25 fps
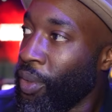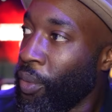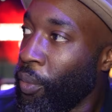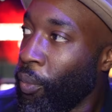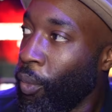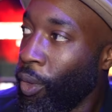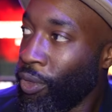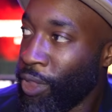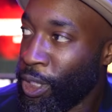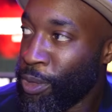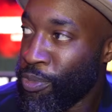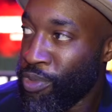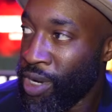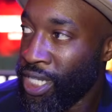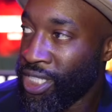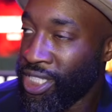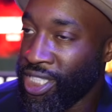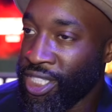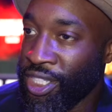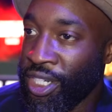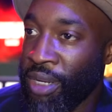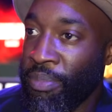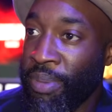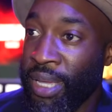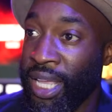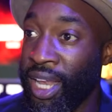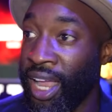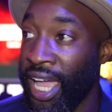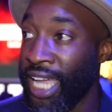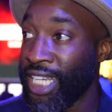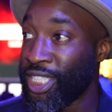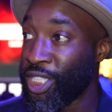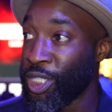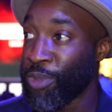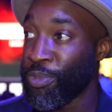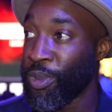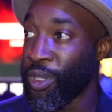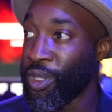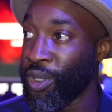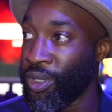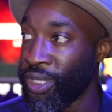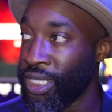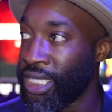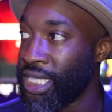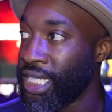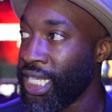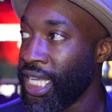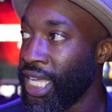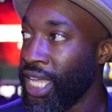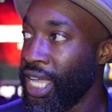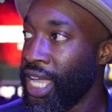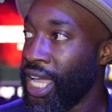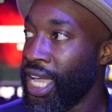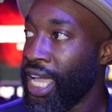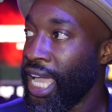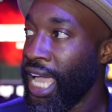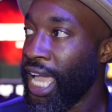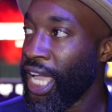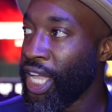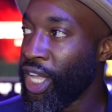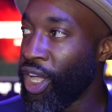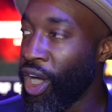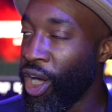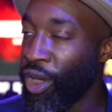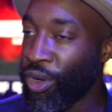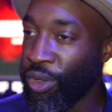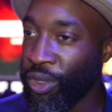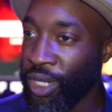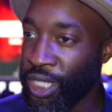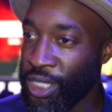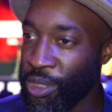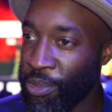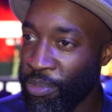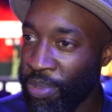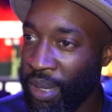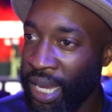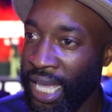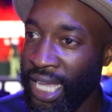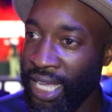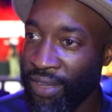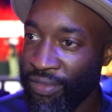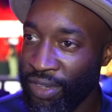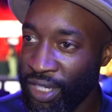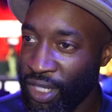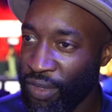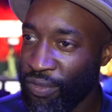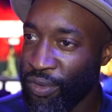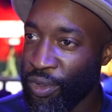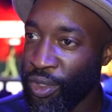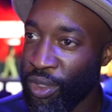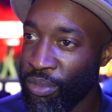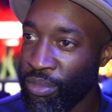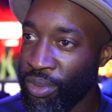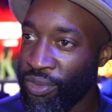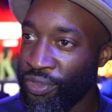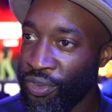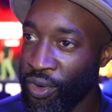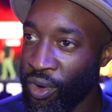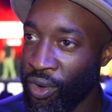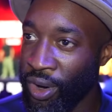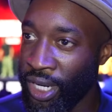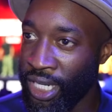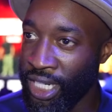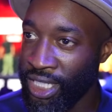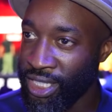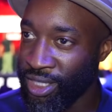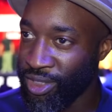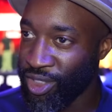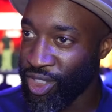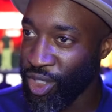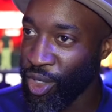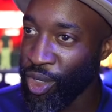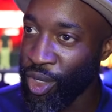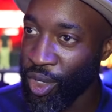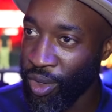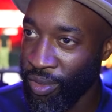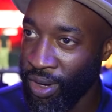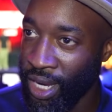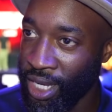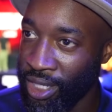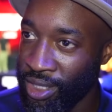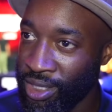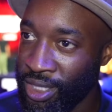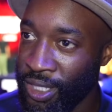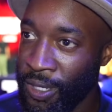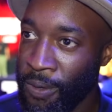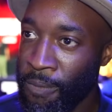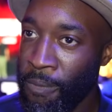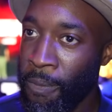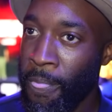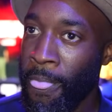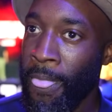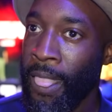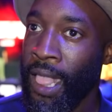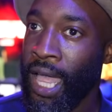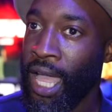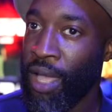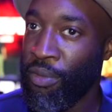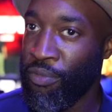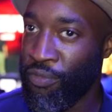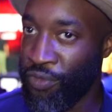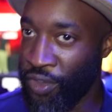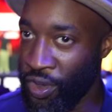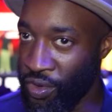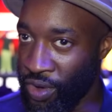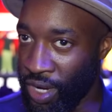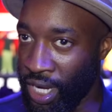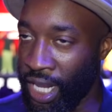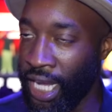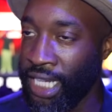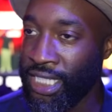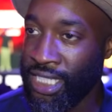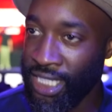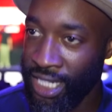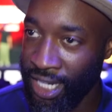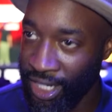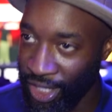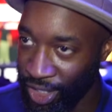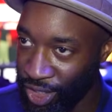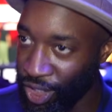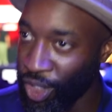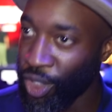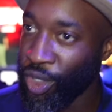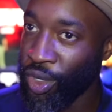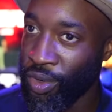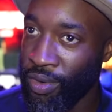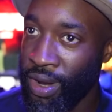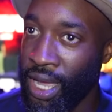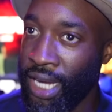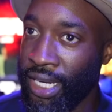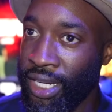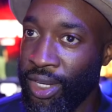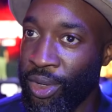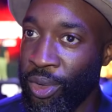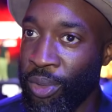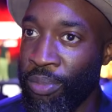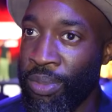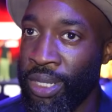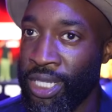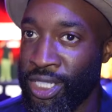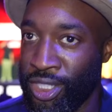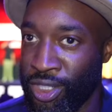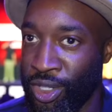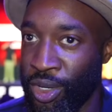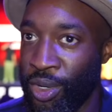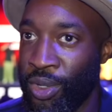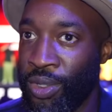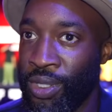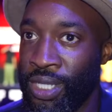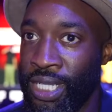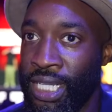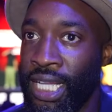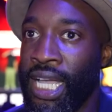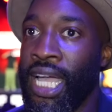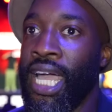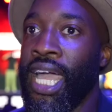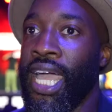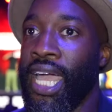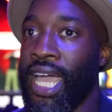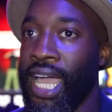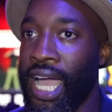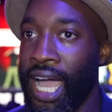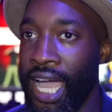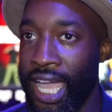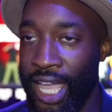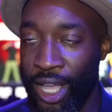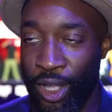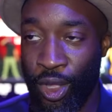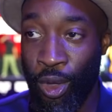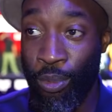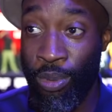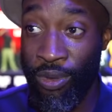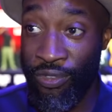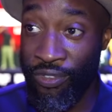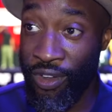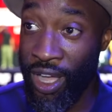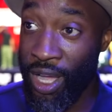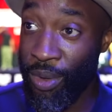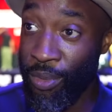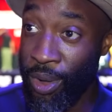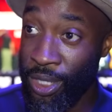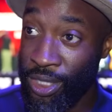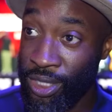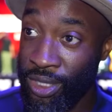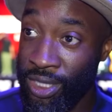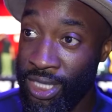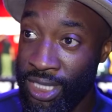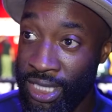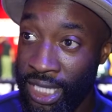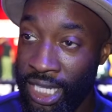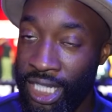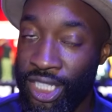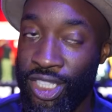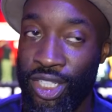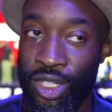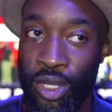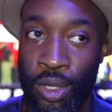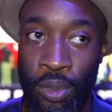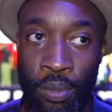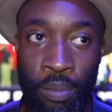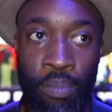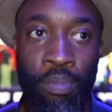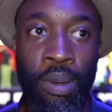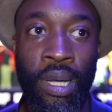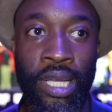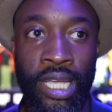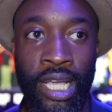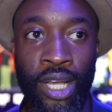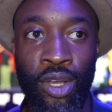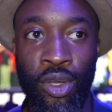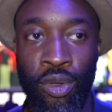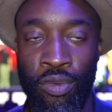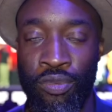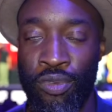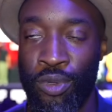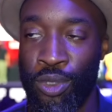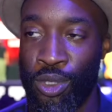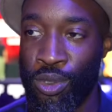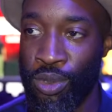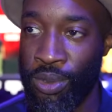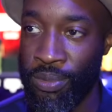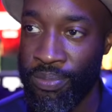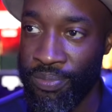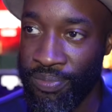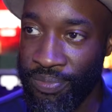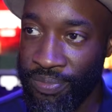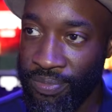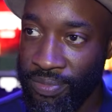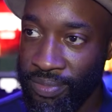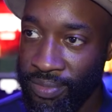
what this press is going to be like, just because NGANNOU doesn't play. I've interviewed him before. He doesn't joke around. And Fury likes to kind of joke around a little bit. So it could be fireworks on the stage, you know. But, yeah, looking forward to it.